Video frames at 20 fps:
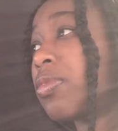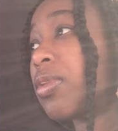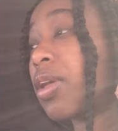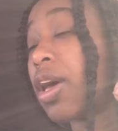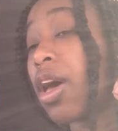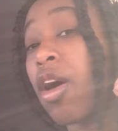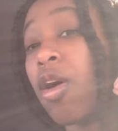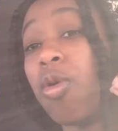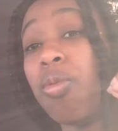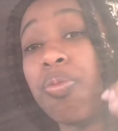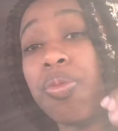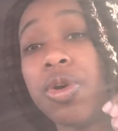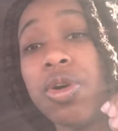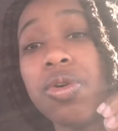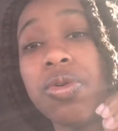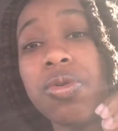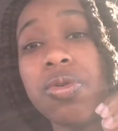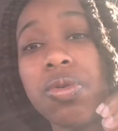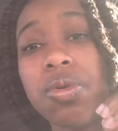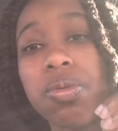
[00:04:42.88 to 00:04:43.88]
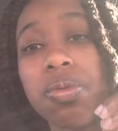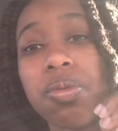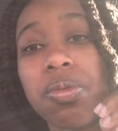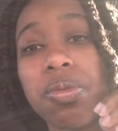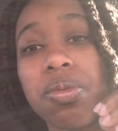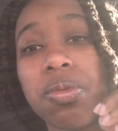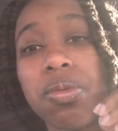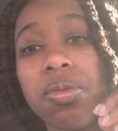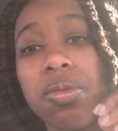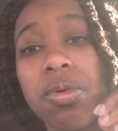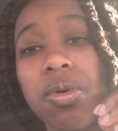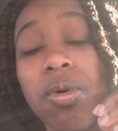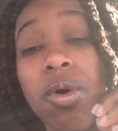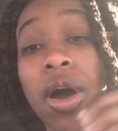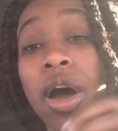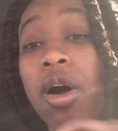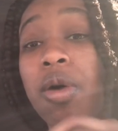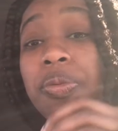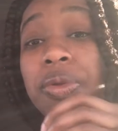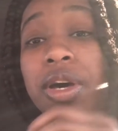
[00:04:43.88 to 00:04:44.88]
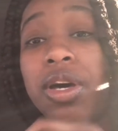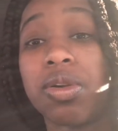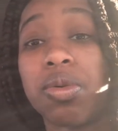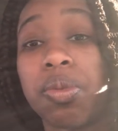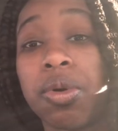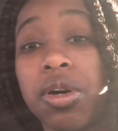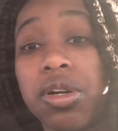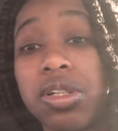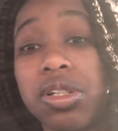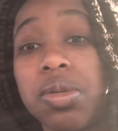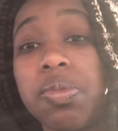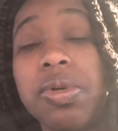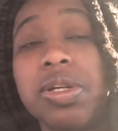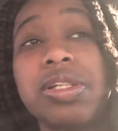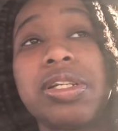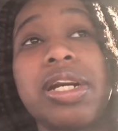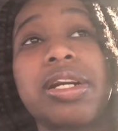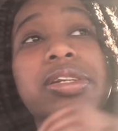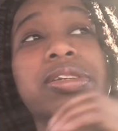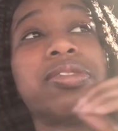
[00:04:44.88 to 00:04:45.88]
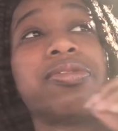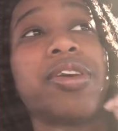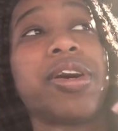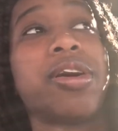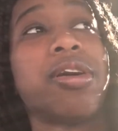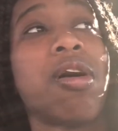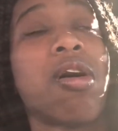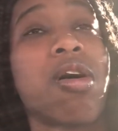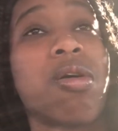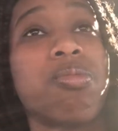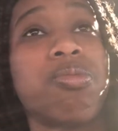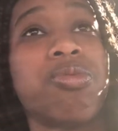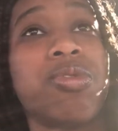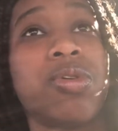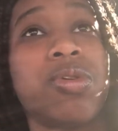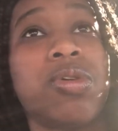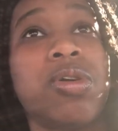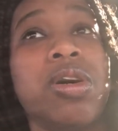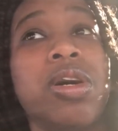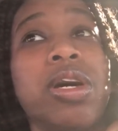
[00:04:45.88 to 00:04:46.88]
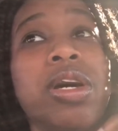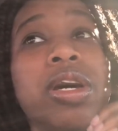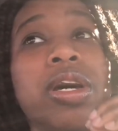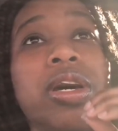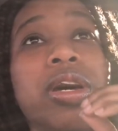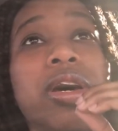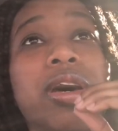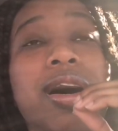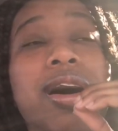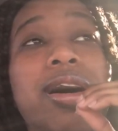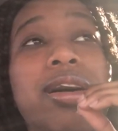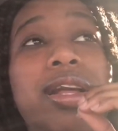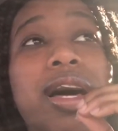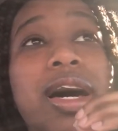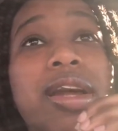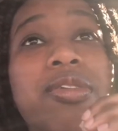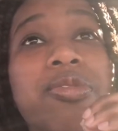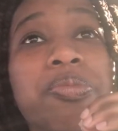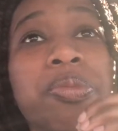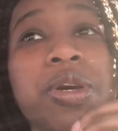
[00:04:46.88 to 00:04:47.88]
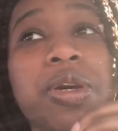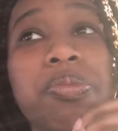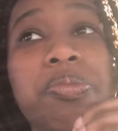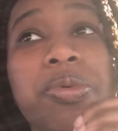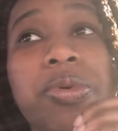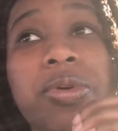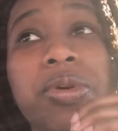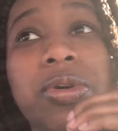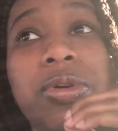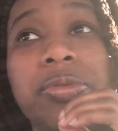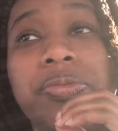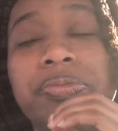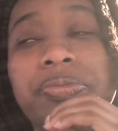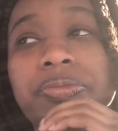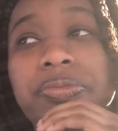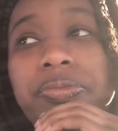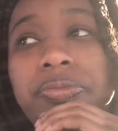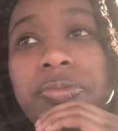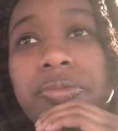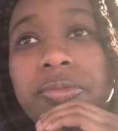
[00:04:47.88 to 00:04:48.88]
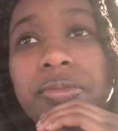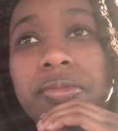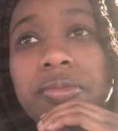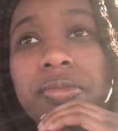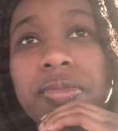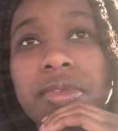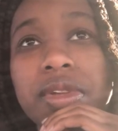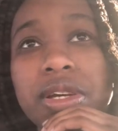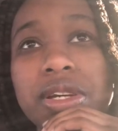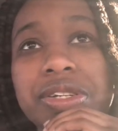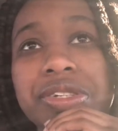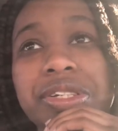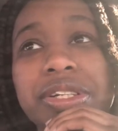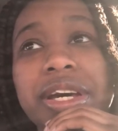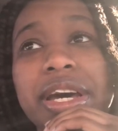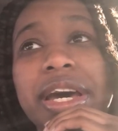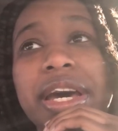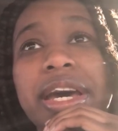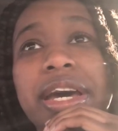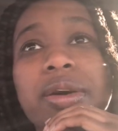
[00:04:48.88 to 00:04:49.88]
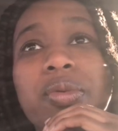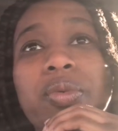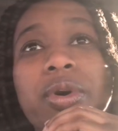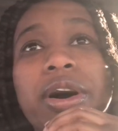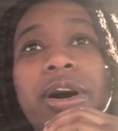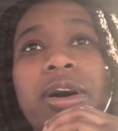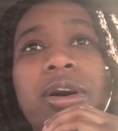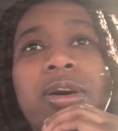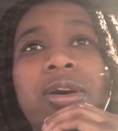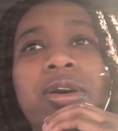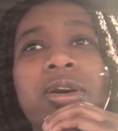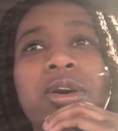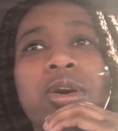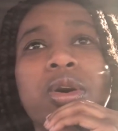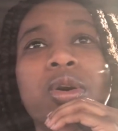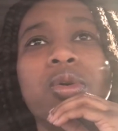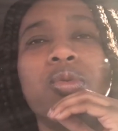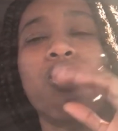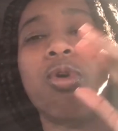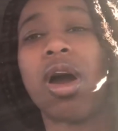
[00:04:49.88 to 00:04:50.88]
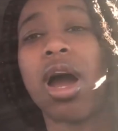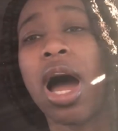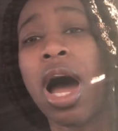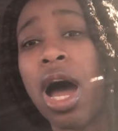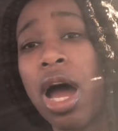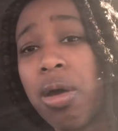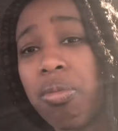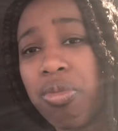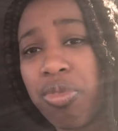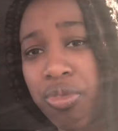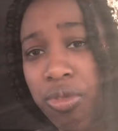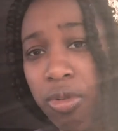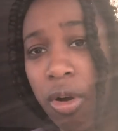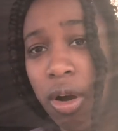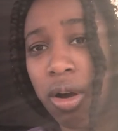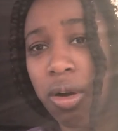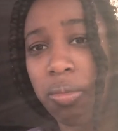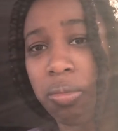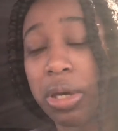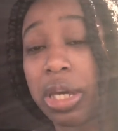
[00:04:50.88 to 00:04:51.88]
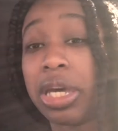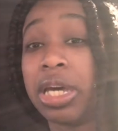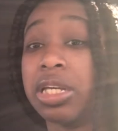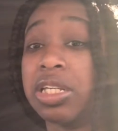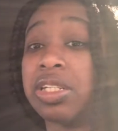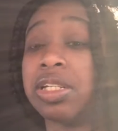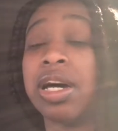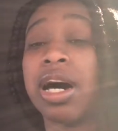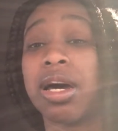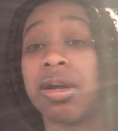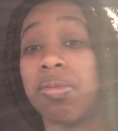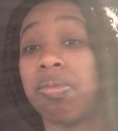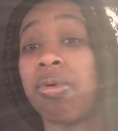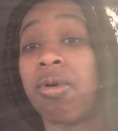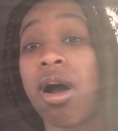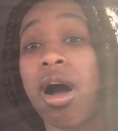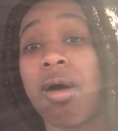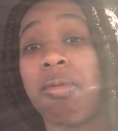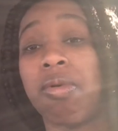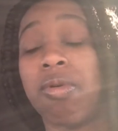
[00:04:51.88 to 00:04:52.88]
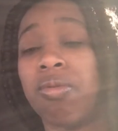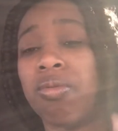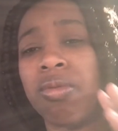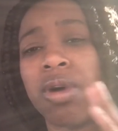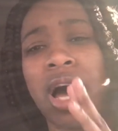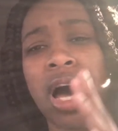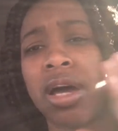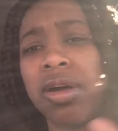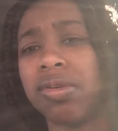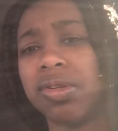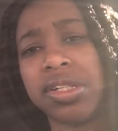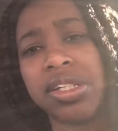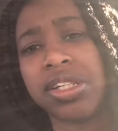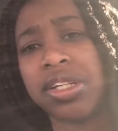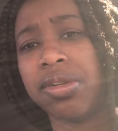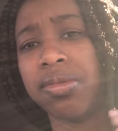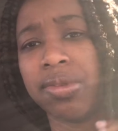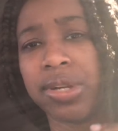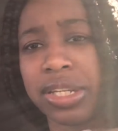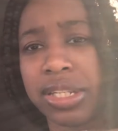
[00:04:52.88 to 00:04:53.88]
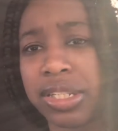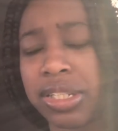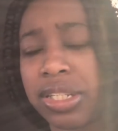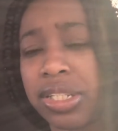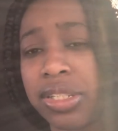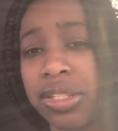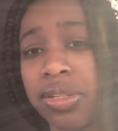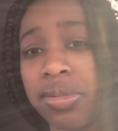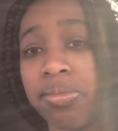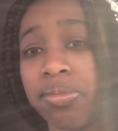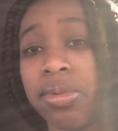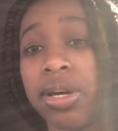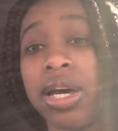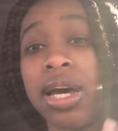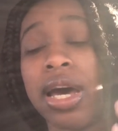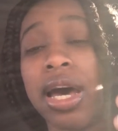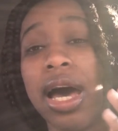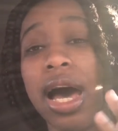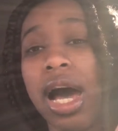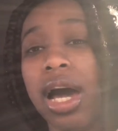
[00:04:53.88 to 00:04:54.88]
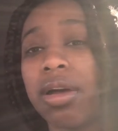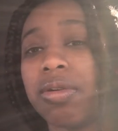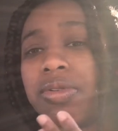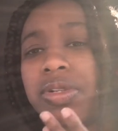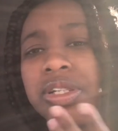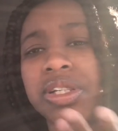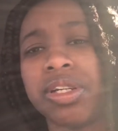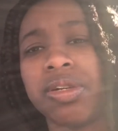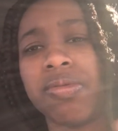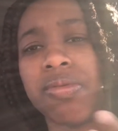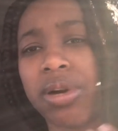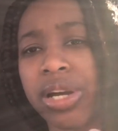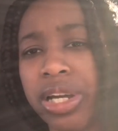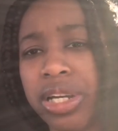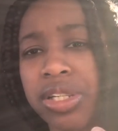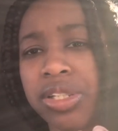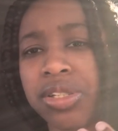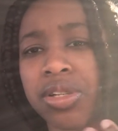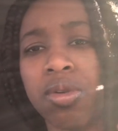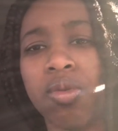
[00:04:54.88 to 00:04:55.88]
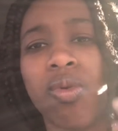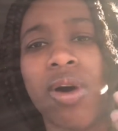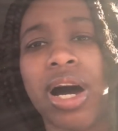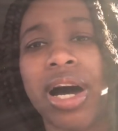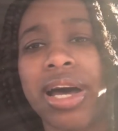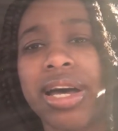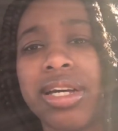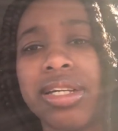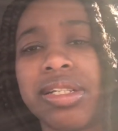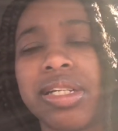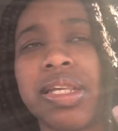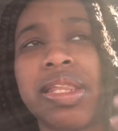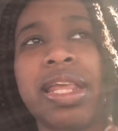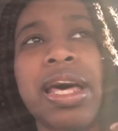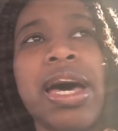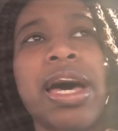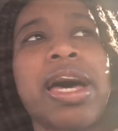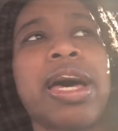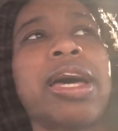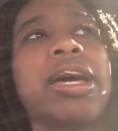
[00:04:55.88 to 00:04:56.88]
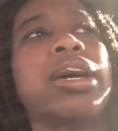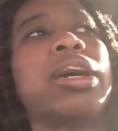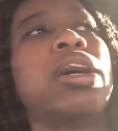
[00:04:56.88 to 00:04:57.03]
help you or help the other person, but it's actually very harmful. A lot of people say, well, where I'm from, it's not a problem. I don't see racism. I don't see race. So why is it that